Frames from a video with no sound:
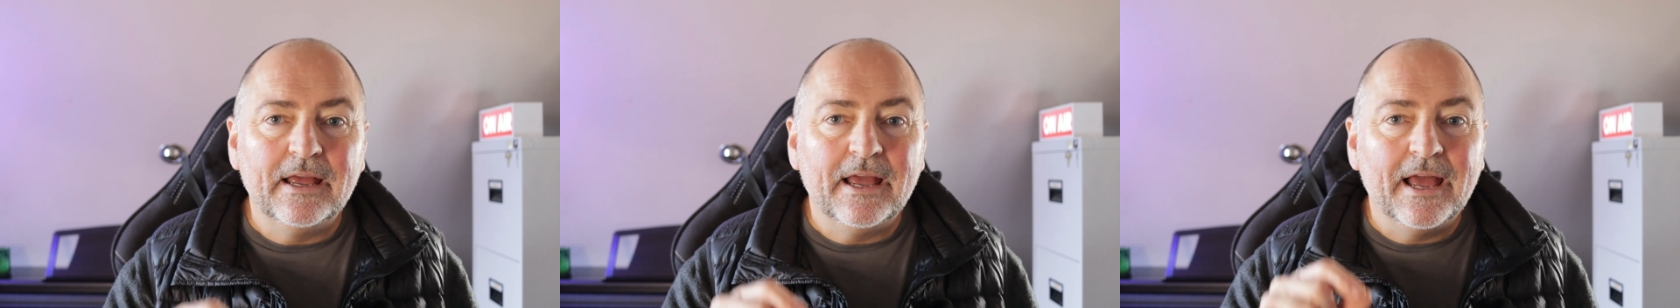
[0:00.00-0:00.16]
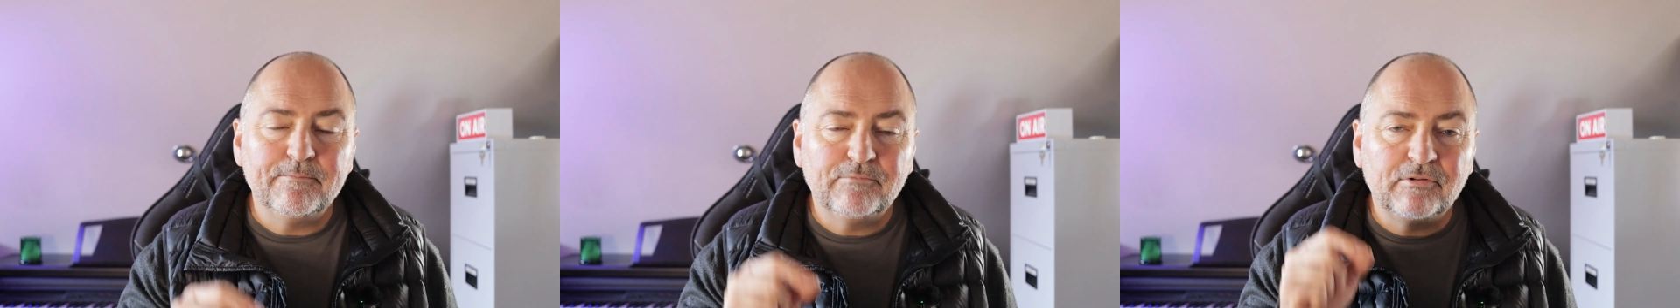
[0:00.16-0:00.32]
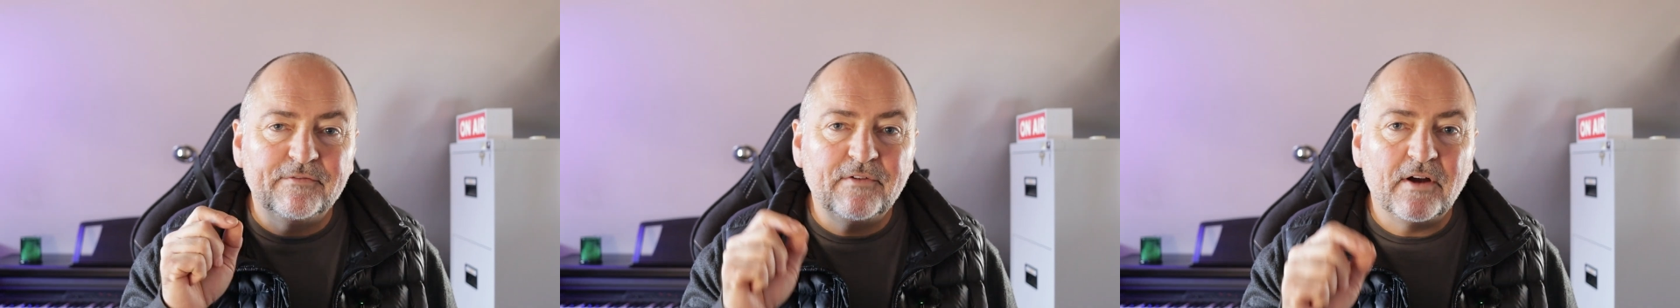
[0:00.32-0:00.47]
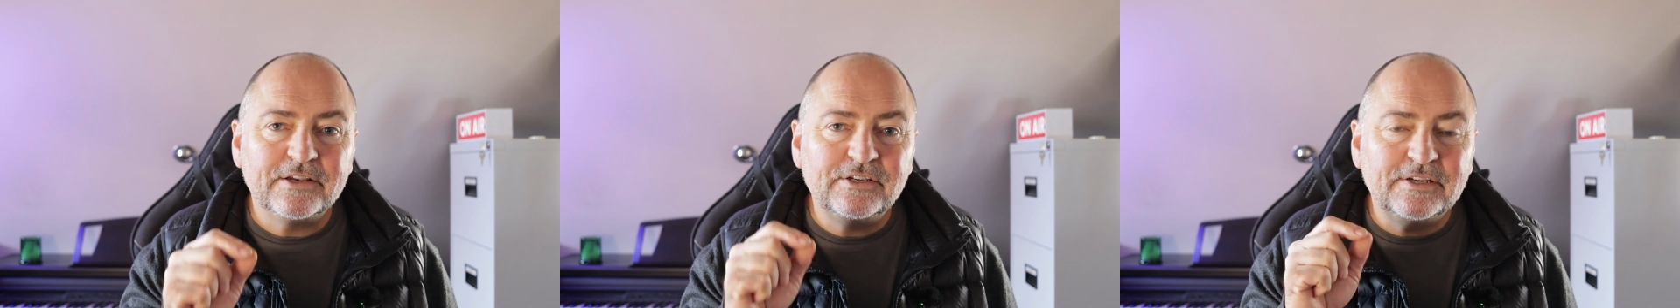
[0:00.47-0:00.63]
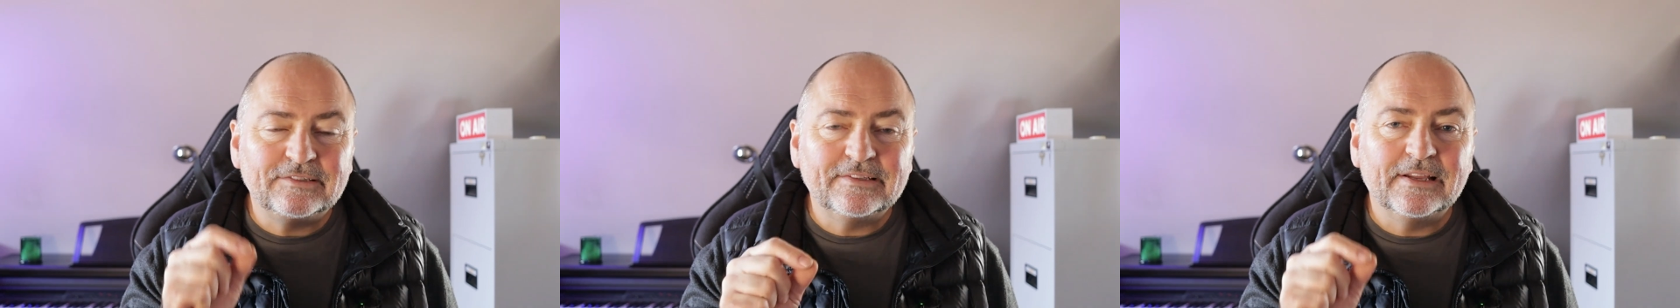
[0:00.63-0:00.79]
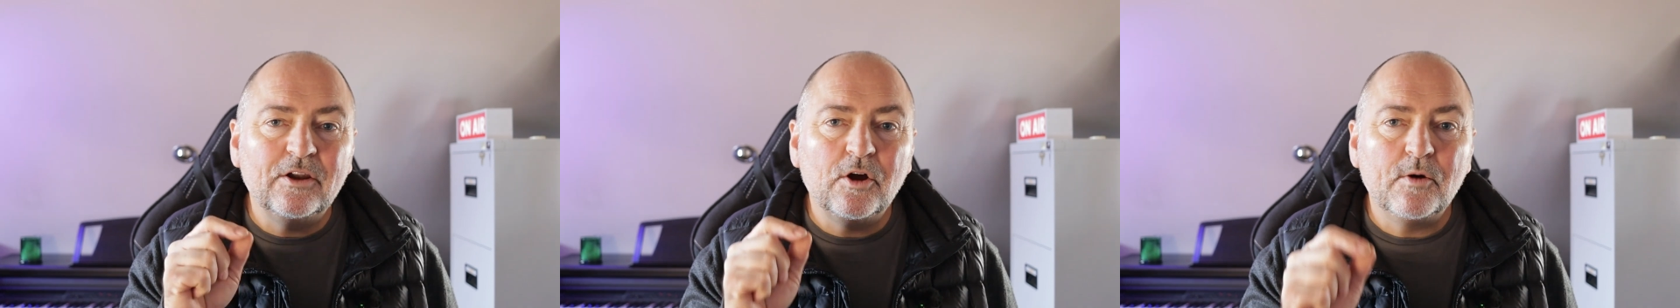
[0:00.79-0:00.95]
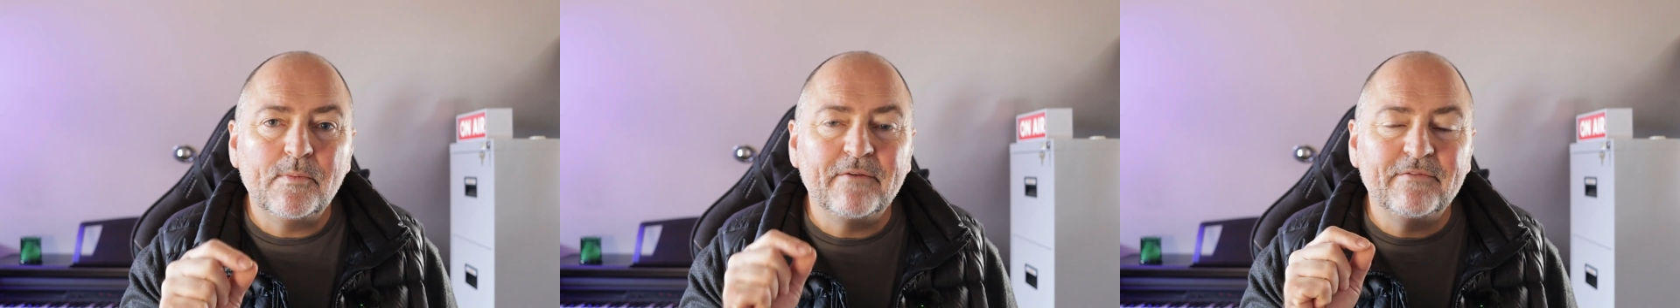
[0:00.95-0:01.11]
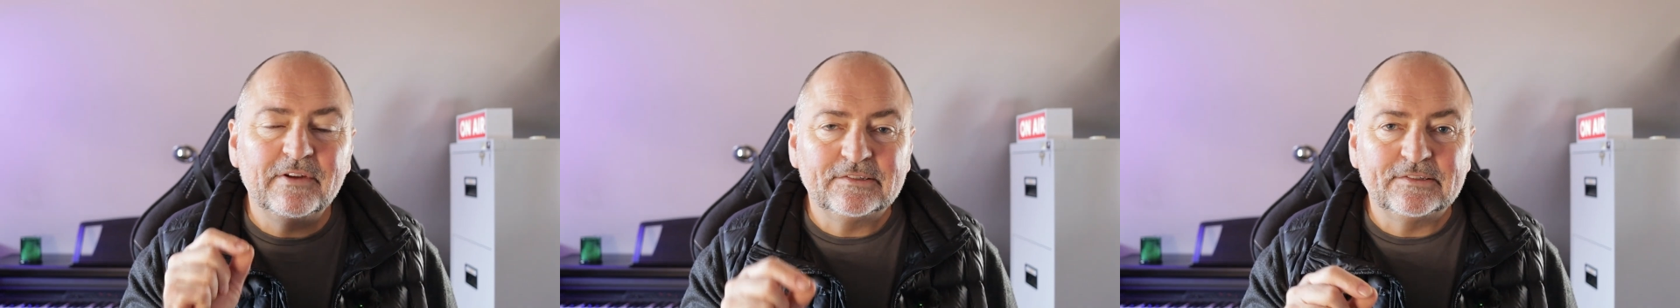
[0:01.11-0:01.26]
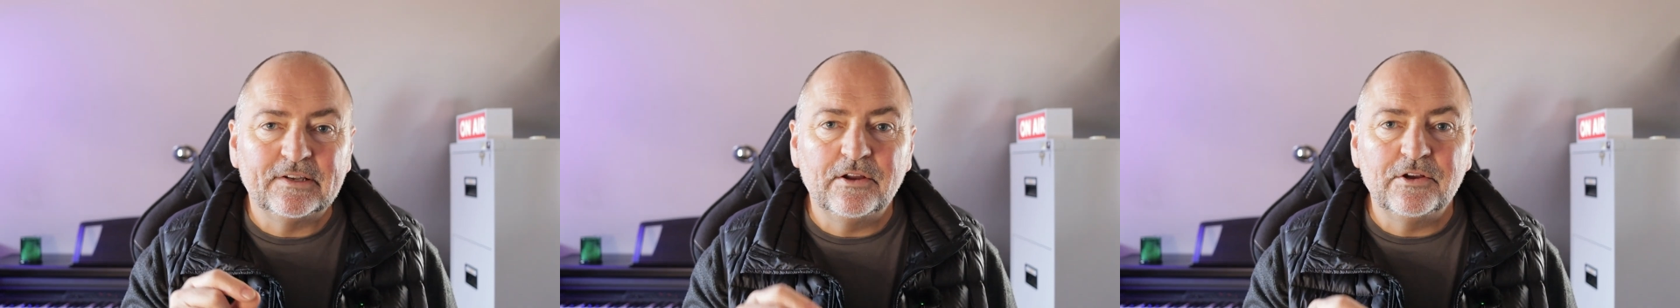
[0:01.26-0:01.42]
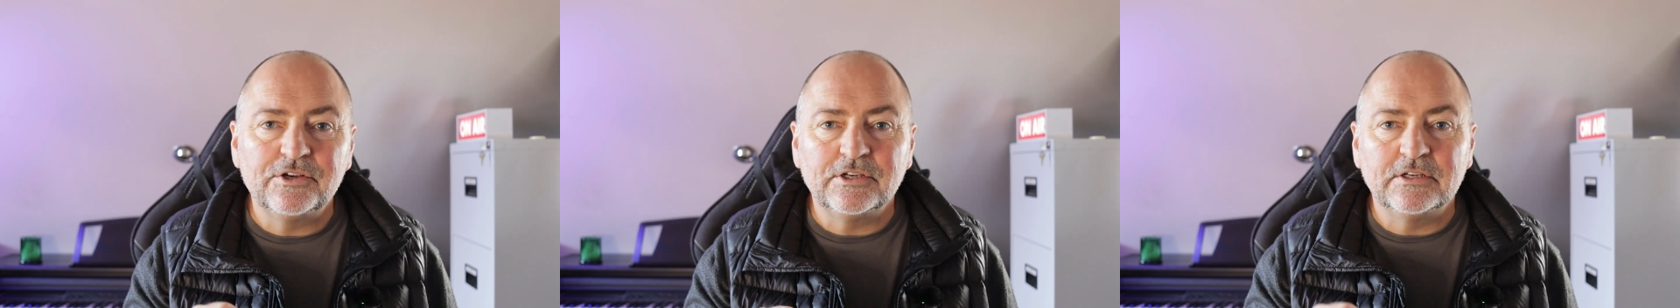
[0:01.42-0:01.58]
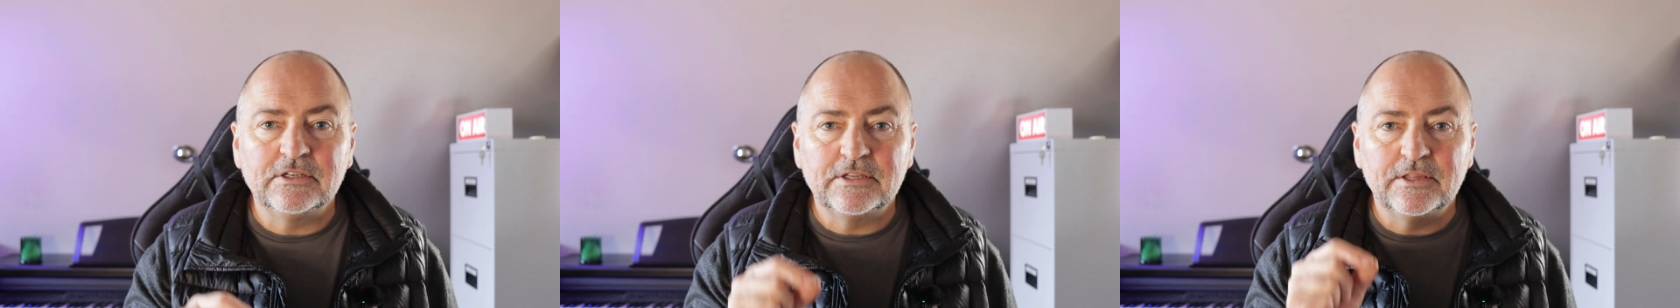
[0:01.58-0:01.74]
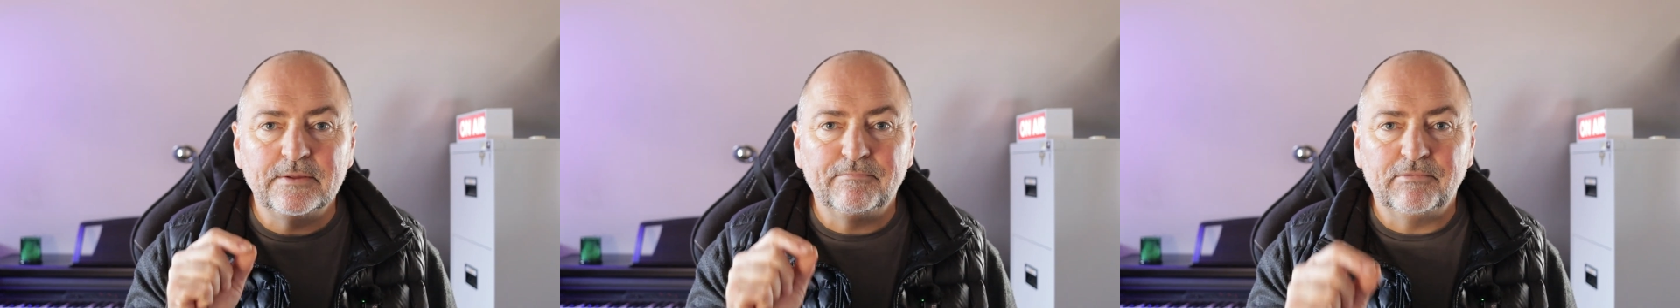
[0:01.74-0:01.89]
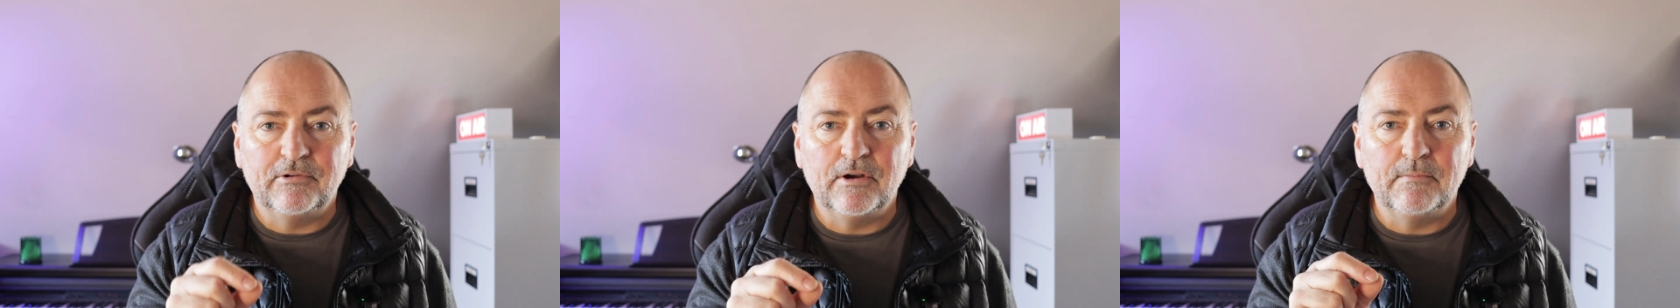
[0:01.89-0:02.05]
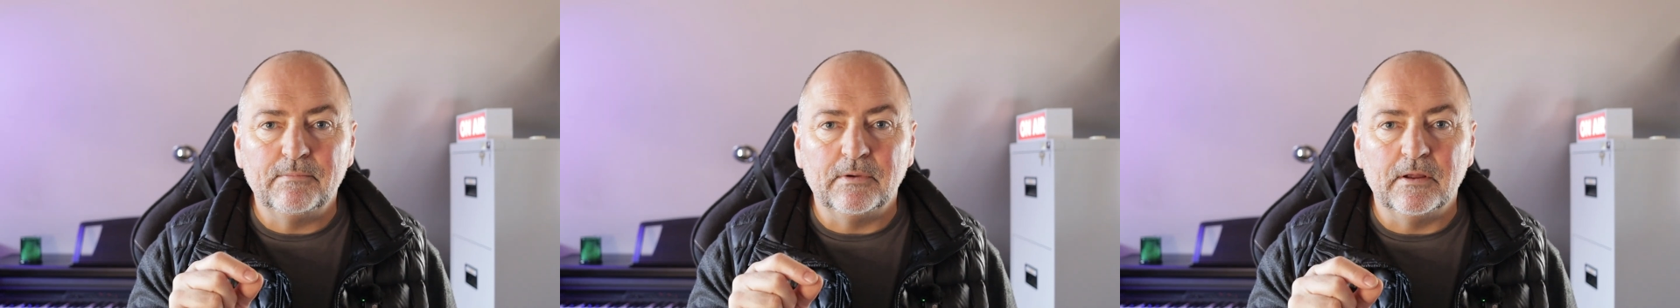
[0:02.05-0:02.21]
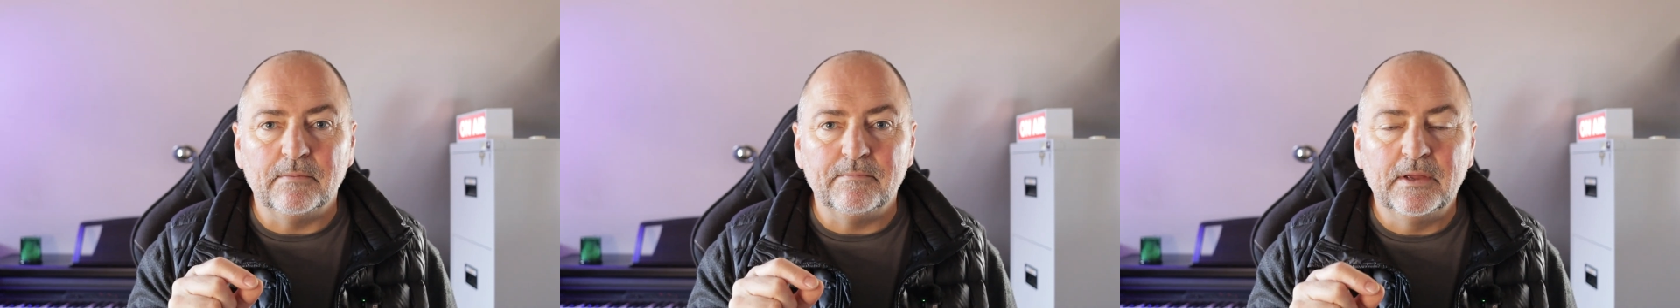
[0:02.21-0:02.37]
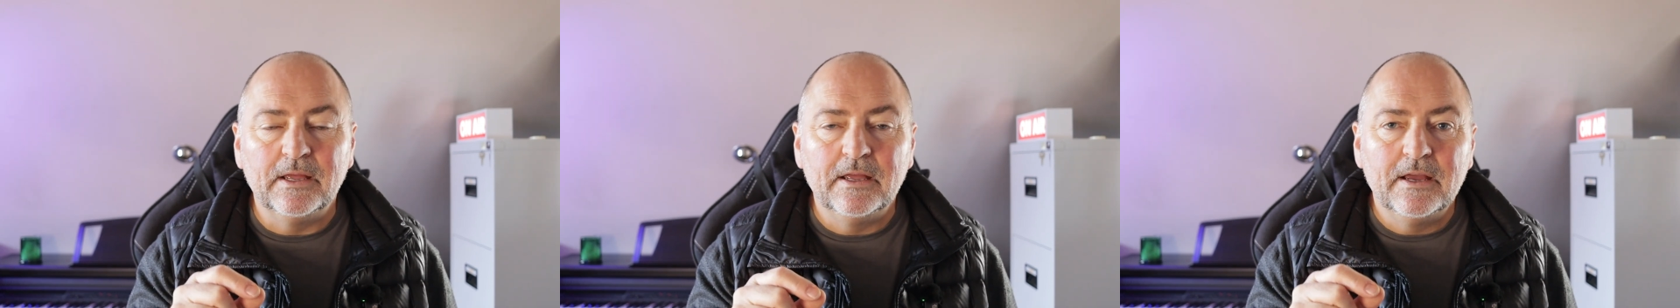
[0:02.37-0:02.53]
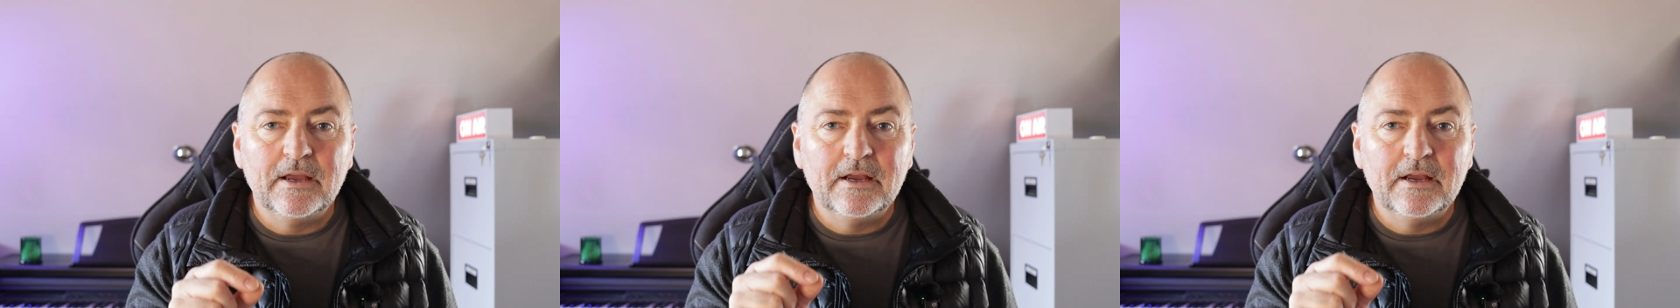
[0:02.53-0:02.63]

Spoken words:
and provide just a little bit of a solution to the problem,